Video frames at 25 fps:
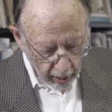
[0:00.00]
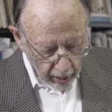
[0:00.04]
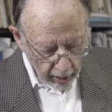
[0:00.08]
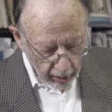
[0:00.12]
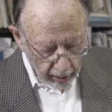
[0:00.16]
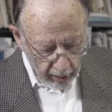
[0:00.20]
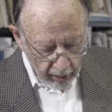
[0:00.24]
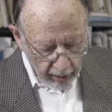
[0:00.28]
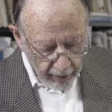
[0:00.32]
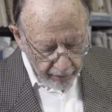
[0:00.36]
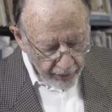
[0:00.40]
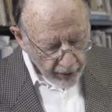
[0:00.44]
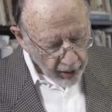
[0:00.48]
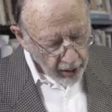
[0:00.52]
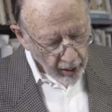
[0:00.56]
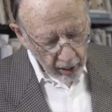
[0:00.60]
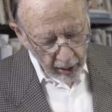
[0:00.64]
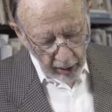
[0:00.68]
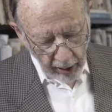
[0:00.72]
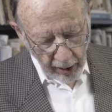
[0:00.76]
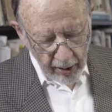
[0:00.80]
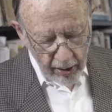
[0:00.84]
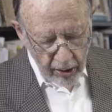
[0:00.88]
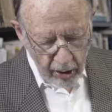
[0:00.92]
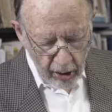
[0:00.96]

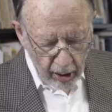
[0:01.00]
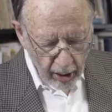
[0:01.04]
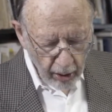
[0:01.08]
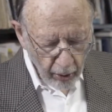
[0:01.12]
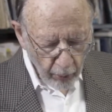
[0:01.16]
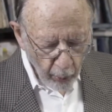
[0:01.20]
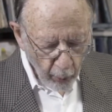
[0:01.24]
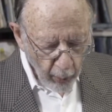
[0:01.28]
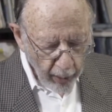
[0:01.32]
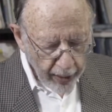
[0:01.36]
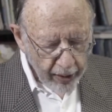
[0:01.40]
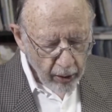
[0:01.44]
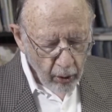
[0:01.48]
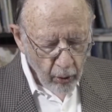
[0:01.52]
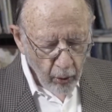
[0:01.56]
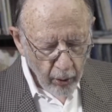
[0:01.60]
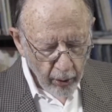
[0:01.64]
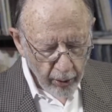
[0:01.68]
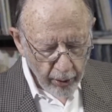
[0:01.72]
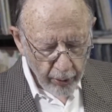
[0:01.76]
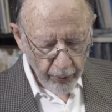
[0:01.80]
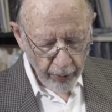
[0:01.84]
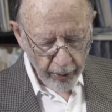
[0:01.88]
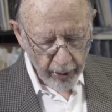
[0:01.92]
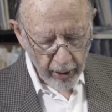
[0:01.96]
Nevertheless, their rank
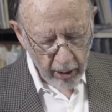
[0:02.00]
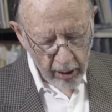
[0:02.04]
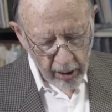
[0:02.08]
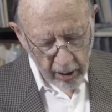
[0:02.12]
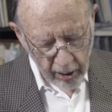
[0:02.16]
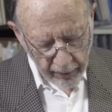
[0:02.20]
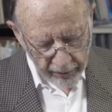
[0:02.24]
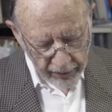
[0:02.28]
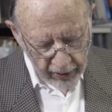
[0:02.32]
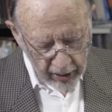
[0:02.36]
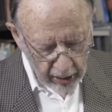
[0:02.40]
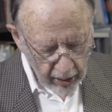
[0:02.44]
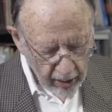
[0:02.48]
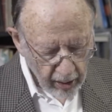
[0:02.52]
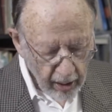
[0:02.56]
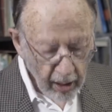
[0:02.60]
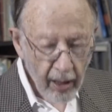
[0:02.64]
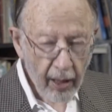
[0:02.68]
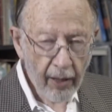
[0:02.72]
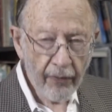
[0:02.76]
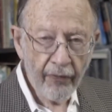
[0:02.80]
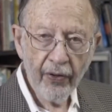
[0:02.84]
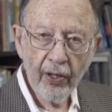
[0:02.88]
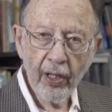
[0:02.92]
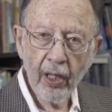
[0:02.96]
orderings of
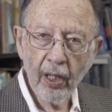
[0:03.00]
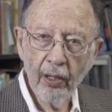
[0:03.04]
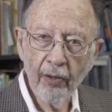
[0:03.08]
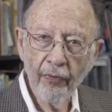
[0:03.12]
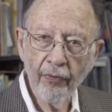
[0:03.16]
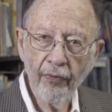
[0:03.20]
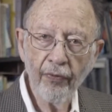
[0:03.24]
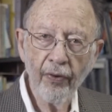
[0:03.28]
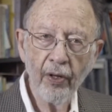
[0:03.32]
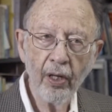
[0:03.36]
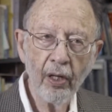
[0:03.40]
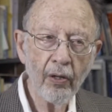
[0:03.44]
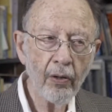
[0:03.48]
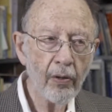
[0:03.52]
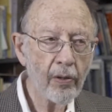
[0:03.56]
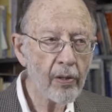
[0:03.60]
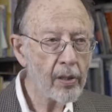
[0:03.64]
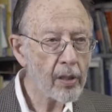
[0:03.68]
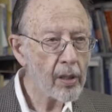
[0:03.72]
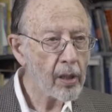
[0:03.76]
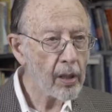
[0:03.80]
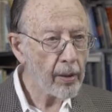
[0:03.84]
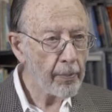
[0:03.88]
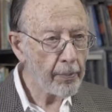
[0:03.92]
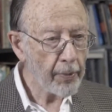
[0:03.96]
significant figures
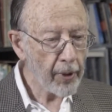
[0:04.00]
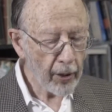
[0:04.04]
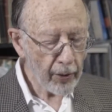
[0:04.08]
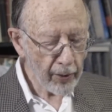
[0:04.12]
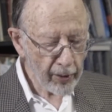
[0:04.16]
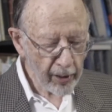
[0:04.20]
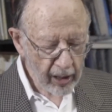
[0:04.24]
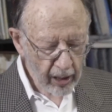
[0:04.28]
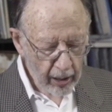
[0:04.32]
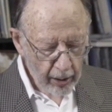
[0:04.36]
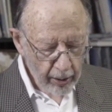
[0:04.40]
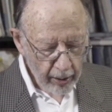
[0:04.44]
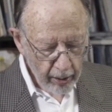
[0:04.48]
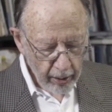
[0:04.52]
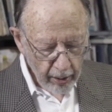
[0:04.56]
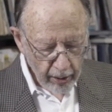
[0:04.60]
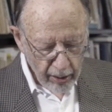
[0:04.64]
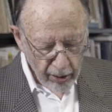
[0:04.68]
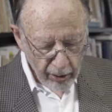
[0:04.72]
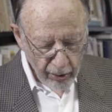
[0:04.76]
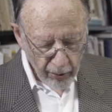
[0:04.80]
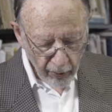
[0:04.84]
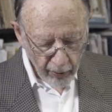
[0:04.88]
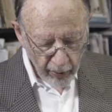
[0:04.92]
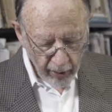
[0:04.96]
in American
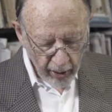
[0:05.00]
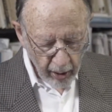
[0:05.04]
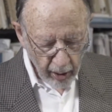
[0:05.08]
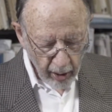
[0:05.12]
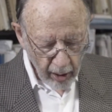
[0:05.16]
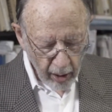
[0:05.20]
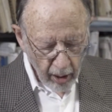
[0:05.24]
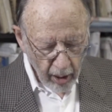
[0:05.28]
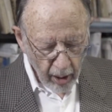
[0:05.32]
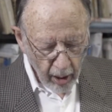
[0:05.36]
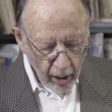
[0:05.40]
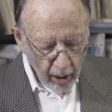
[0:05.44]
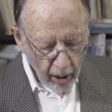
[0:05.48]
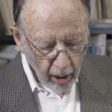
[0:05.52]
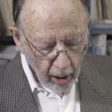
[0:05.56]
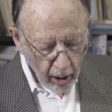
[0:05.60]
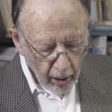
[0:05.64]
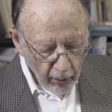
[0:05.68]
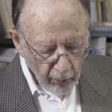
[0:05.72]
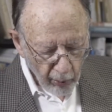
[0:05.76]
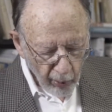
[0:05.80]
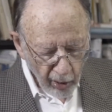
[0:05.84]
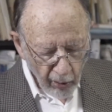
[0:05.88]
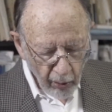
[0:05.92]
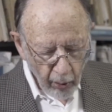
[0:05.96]
history
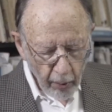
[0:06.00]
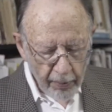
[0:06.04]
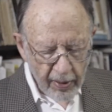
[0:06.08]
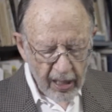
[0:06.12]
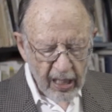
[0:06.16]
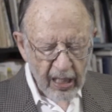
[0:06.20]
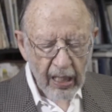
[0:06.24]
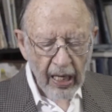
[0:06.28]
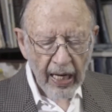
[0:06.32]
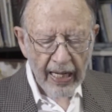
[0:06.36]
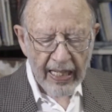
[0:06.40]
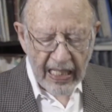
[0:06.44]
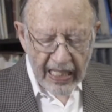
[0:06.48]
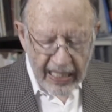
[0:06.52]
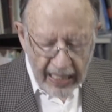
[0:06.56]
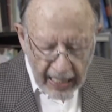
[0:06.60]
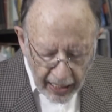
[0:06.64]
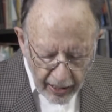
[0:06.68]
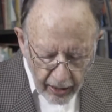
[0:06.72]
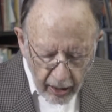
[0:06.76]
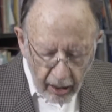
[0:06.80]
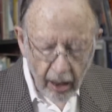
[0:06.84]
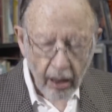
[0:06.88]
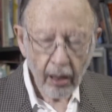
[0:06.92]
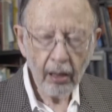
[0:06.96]
were almost
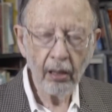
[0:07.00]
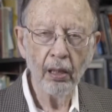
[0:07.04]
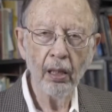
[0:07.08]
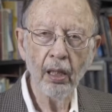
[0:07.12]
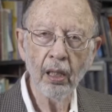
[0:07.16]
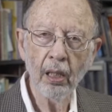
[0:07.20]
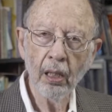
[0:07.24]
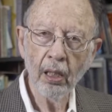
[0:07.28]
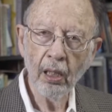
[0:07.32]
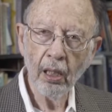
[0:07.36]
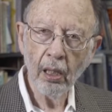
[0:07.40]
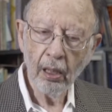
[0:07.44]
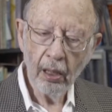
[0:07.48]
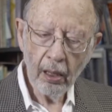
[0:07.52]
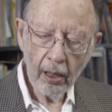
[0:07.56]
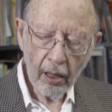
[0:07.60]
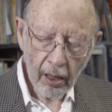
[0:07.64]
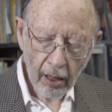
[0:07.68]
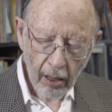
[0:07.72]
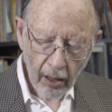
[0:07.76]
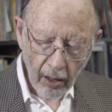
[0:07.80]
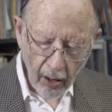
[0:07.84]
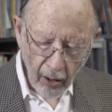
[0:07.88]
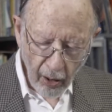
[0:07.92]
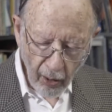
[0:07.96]
identical
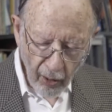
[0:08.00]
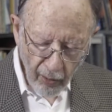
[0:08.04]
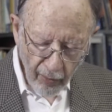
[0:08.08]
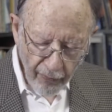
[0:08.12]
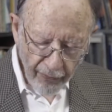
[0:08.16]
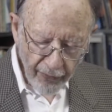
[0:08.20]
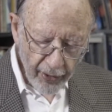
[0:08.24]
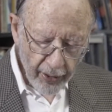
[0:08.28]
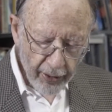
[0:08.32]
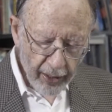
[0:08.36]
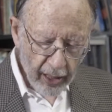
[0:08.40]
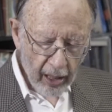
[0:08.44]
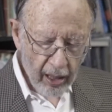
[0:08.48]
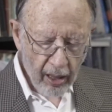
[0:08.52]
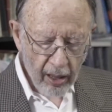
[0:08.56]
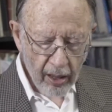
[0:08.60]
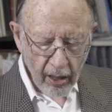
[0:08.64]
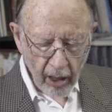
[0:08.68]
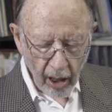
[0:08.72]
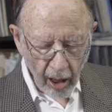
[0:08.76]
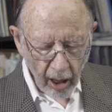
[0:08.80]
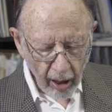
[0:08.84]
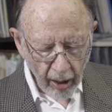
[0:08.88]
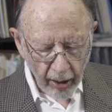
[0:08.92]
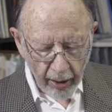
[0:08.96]
over the
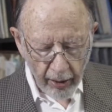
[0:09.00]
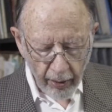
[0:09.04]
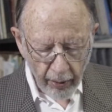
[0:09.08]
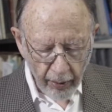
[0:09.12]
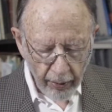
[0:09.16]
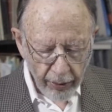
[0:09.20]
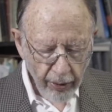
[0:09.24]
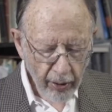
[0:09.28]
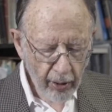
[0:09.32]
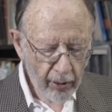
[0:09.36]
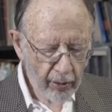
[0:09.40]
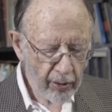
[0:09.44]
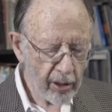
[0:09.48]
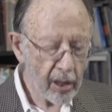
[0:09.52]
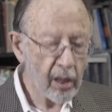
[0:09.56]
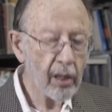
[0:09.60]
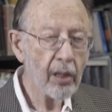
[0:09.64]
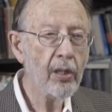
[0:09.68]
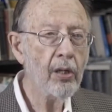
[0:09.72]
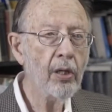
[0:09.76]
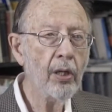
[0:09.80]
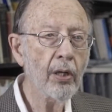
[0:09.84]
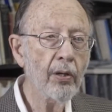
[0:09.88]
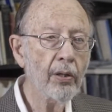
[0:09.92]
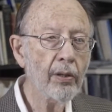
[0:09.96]
entire
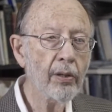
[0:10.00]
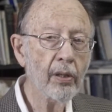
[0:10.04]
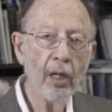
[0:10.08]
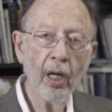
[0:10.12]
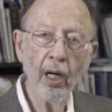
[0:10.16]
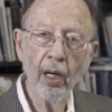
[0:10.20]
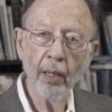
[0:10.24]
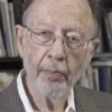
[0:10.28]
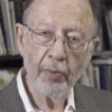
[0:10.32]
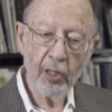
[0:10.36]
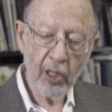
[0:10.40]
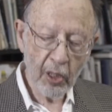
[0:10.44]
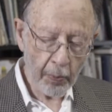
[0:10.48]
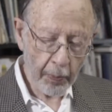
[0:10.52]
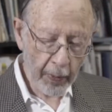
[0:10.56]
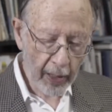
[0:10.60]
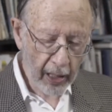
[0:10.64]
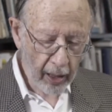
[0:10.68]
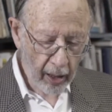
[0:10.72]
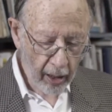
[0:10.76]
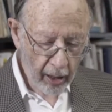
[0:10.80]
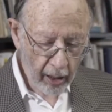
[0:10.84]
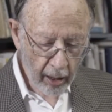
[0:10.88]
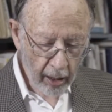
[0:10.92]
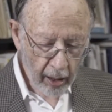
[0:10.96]
13-year time
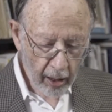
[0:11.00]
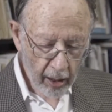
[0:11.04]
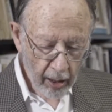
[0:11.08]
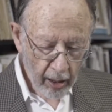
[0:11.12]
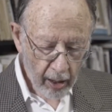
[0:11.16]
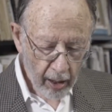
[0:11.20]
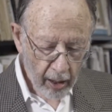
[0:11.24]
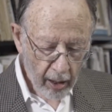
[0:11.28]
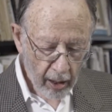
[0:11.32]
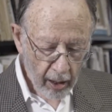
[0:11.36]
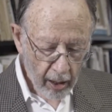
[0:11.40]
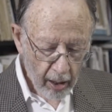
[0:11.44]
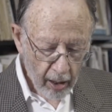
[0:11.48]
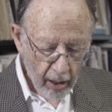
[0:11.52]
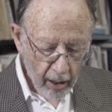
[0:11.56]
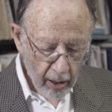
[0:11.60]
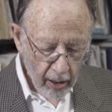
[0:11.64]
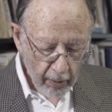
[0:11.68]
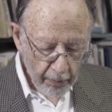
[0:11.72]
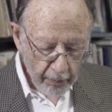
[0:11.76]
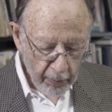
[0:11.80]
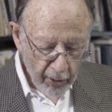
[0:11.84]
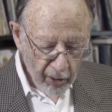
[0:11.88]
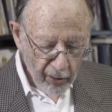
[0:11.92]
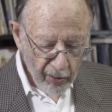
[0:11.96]
span.
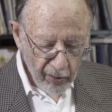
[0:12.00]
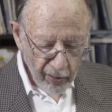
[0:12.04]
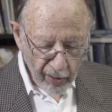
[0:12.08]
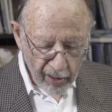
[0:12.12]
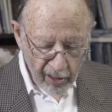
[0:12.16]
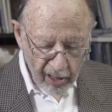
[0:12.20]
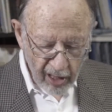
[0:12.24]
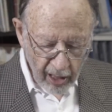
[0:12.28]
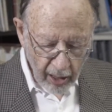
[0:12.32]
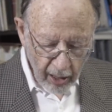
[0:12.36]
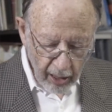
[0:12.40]
Because the